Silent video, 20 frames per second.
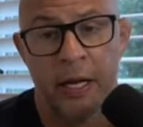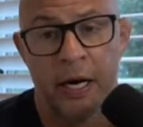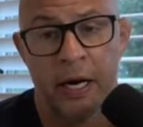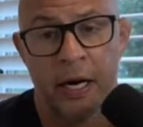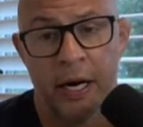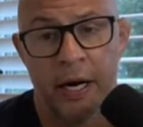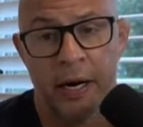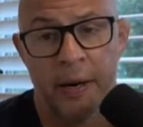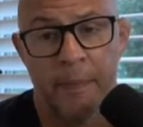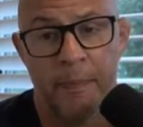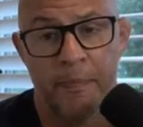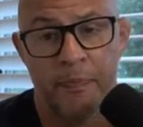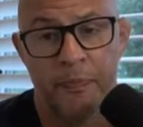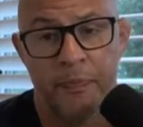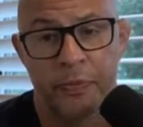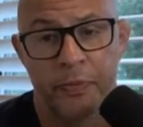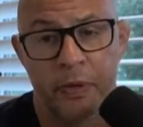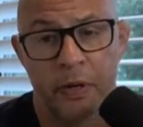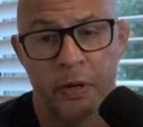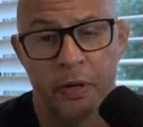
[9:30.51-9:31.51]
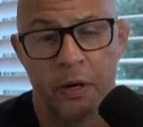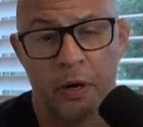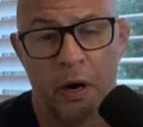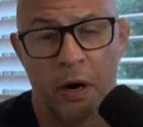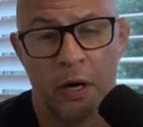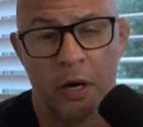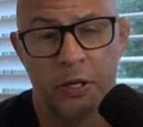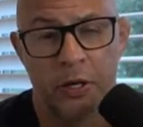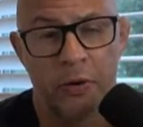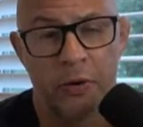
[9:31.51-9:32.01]
I
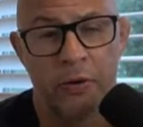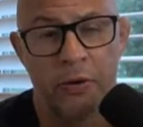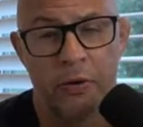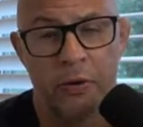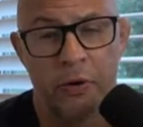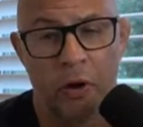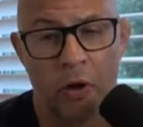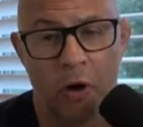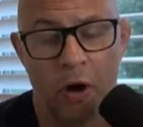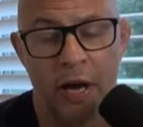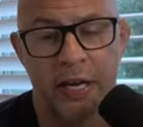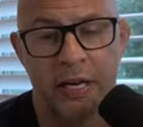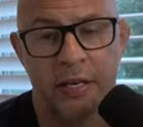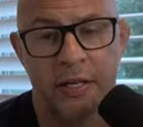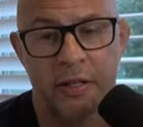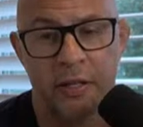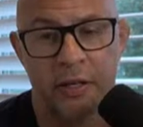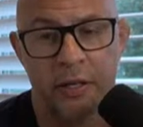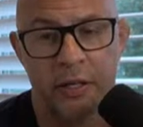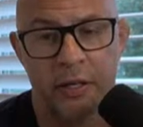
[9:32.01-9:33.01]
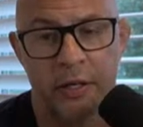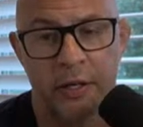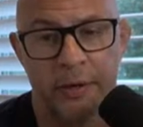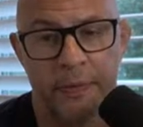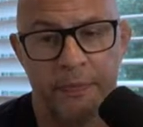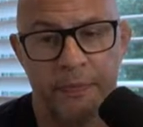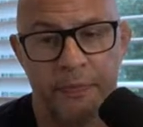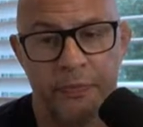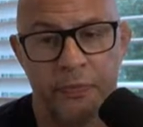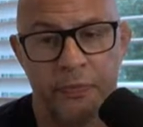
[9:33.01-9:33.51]
don't like
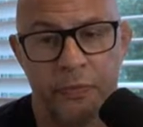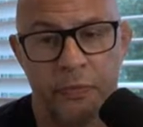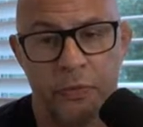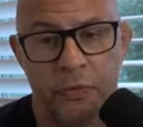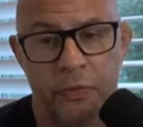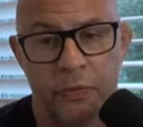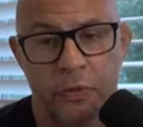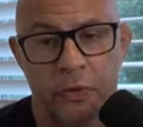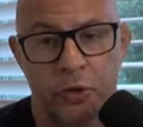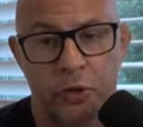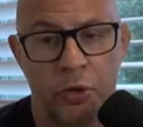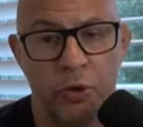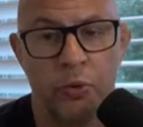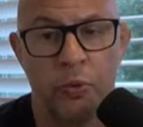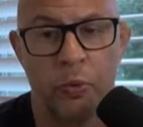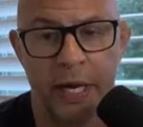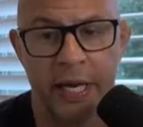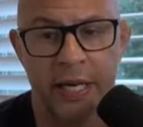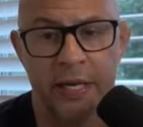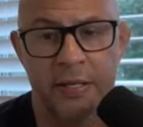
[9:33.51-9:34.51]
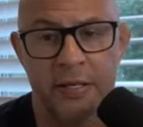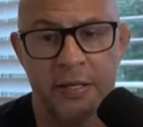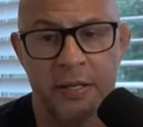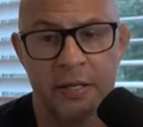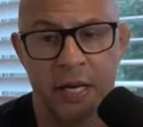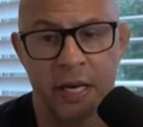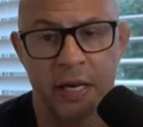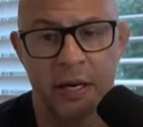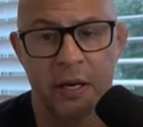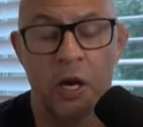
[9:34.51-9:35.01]
the 2 weeks
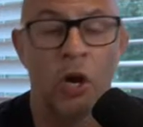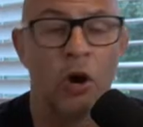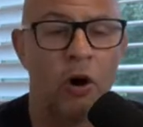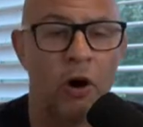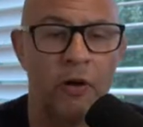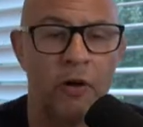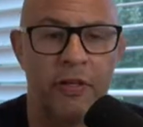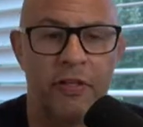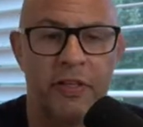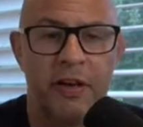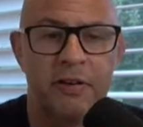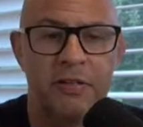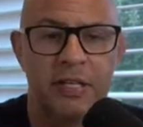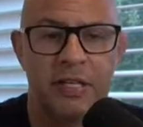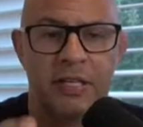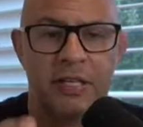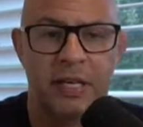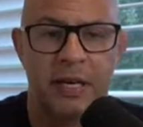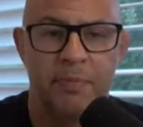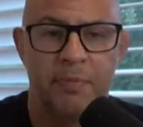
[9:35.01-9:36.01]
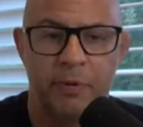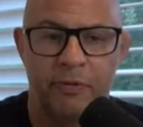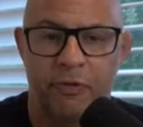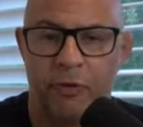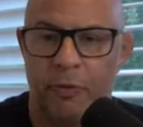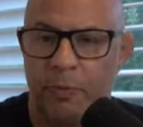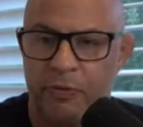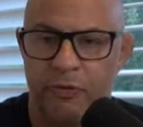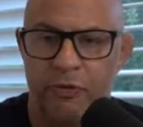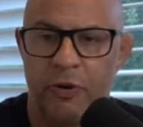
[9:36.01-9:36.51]
thing. Oh, the thing I was going to say
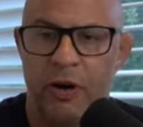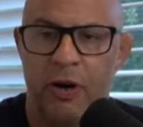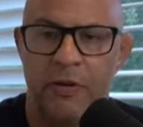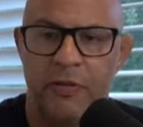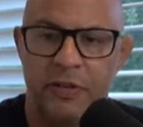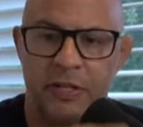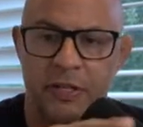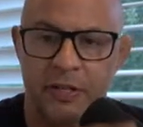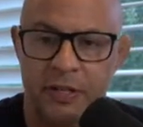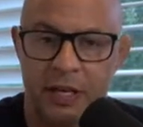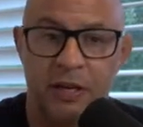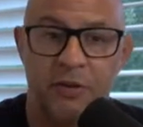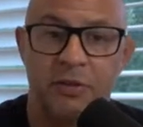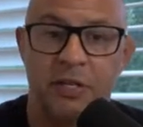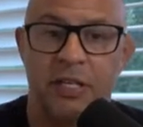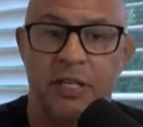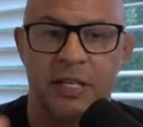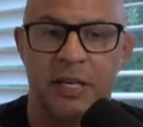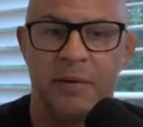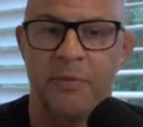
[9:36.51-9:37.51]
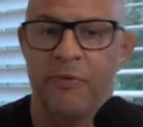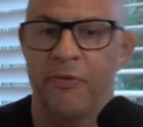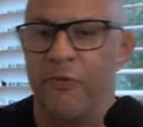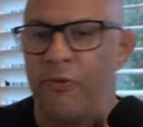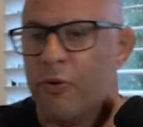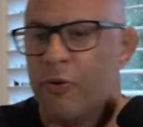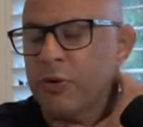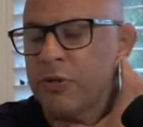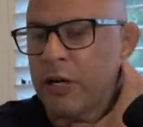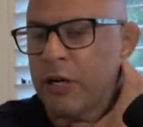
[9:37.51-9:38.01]
before I go on this, the thing I was going to say
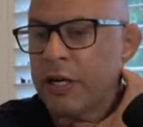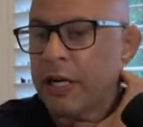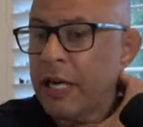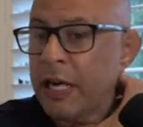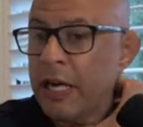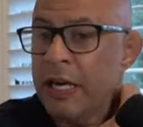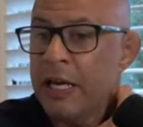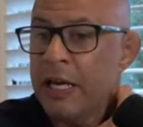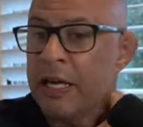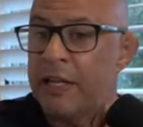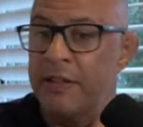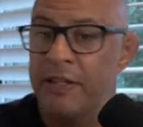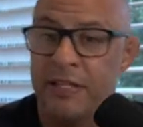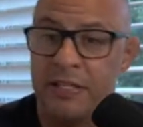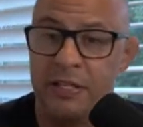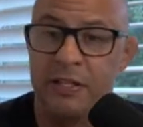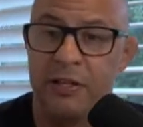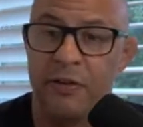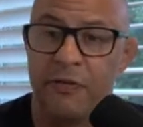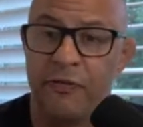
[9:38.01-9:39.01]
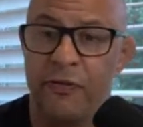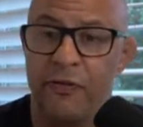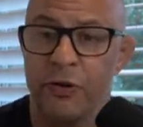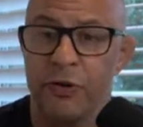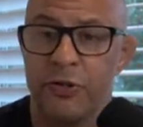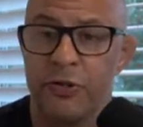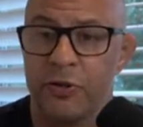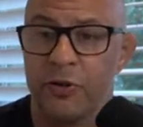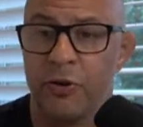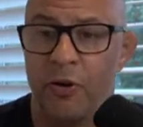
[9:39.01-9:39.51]
before is like, this is the
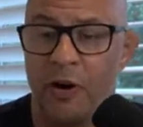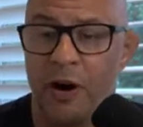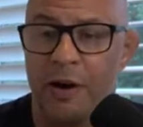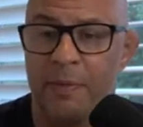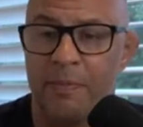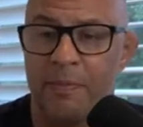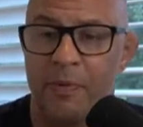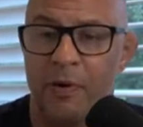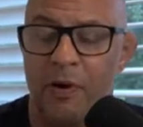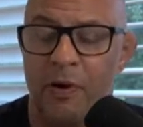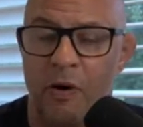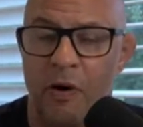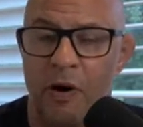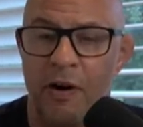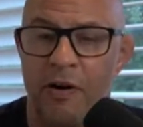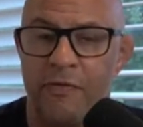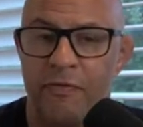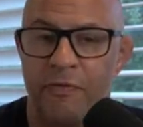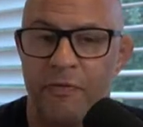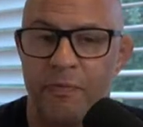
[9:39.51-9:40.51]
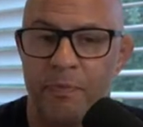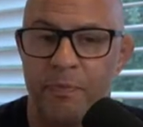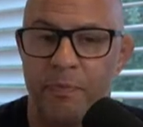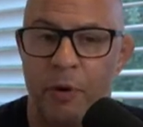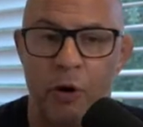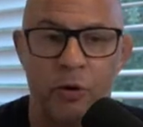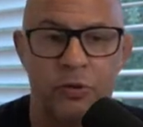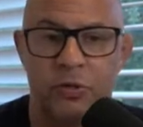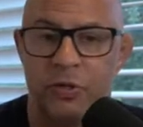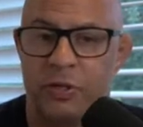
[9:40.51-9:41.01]
first time I've
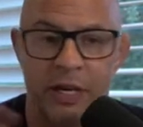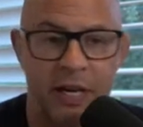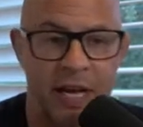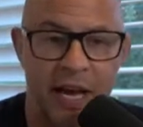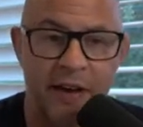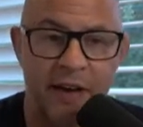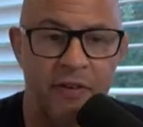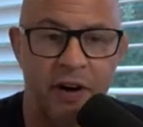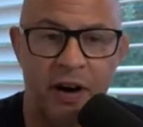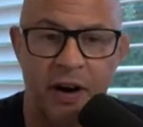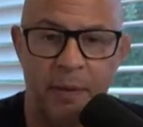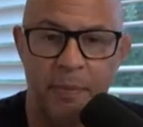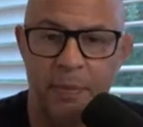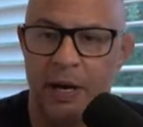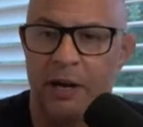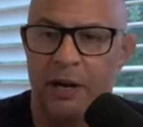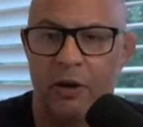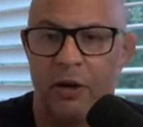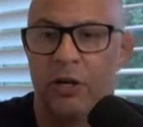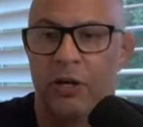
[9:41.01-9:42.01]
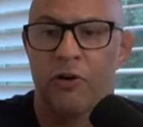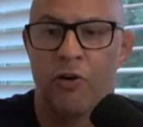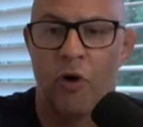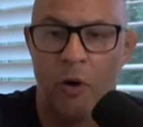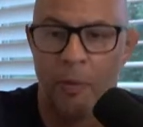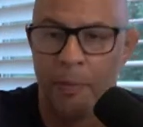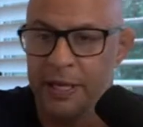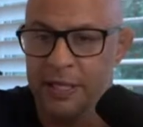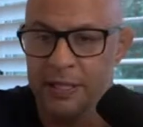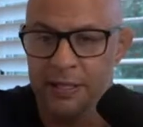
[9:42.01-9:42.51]
posted ever about like
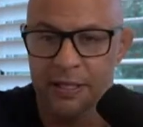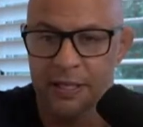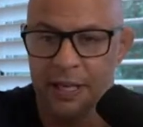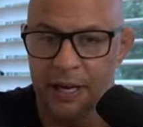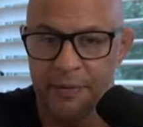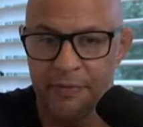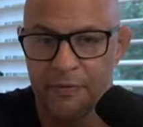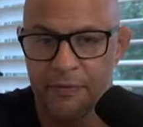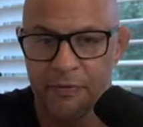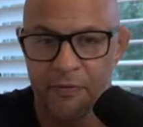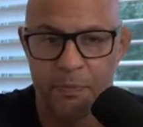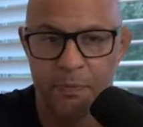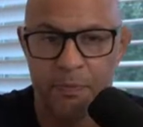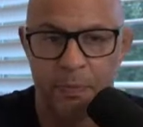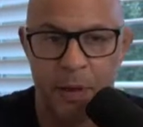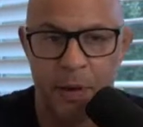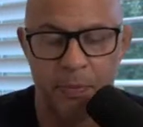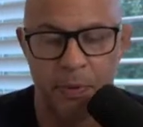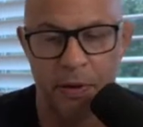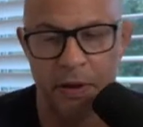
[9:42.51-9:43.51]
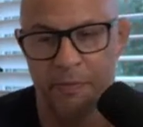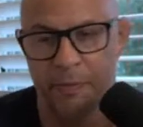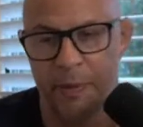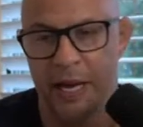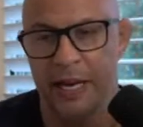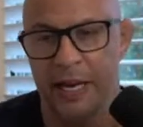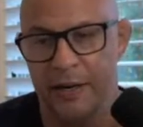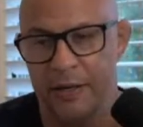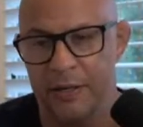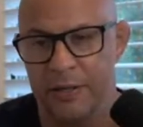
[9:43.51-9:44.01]
comments that people have
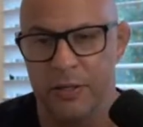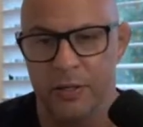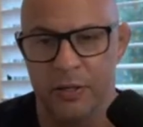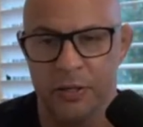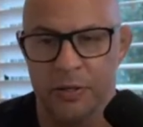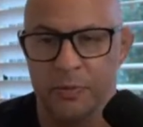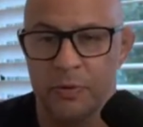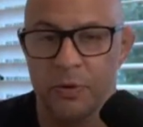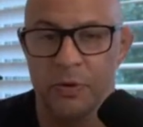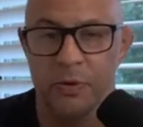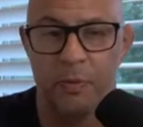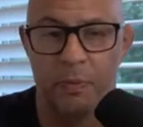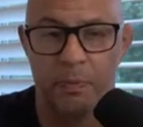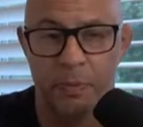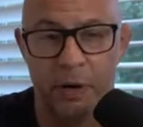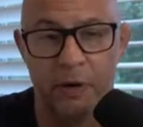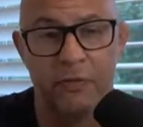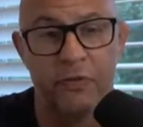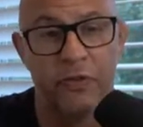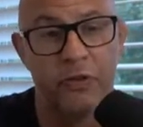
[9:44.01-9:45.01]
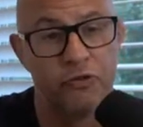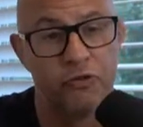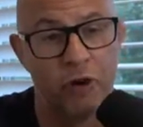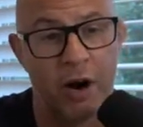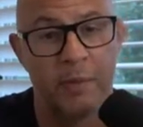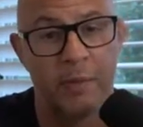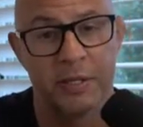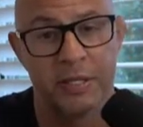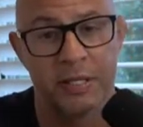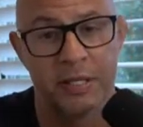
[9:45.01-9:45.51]
made, and it's just a bit of the
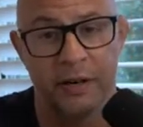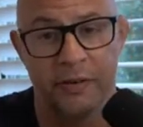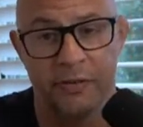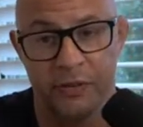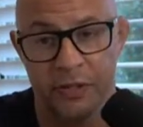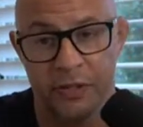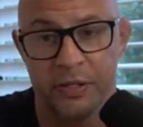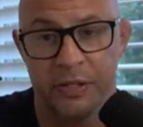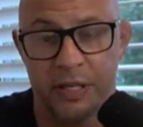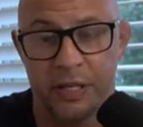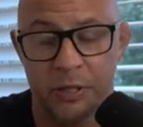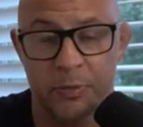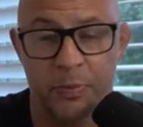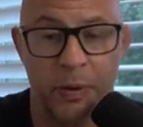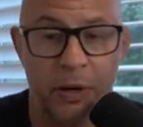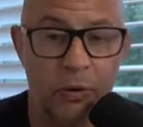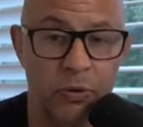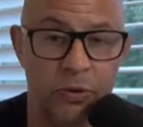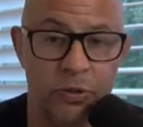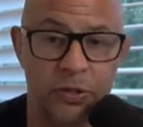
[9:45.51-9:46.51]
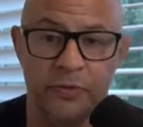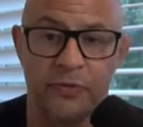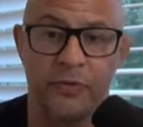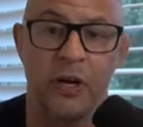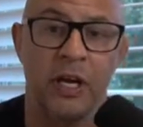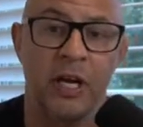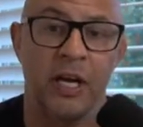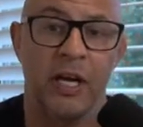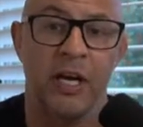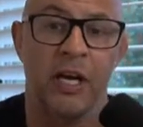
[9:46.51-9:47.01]
drama stuff. That's because of
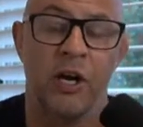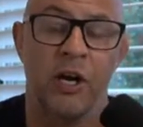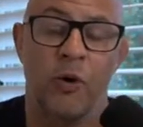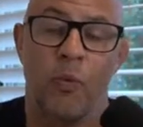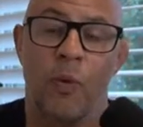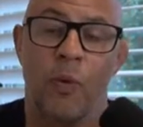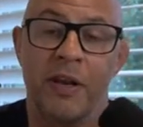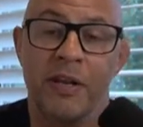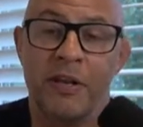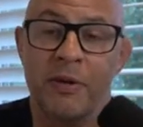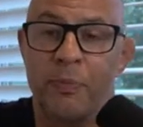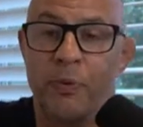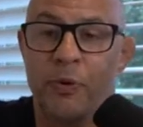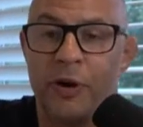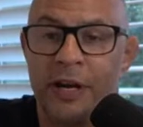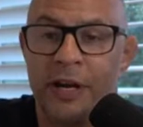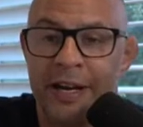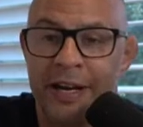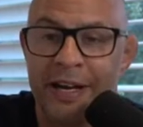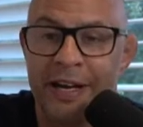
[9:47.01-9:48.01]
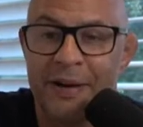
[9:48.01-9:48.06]
Wonderboy.